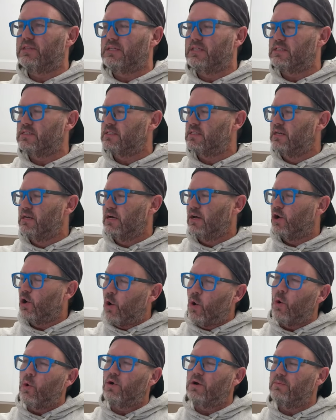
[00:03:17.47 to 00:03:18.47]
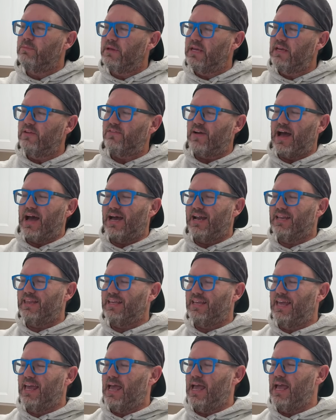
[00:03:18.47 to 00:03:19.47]
this corned beef out of
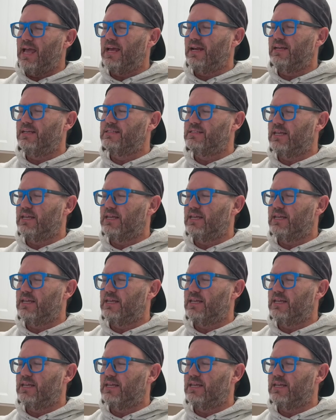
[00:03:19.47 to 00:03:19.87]
the can is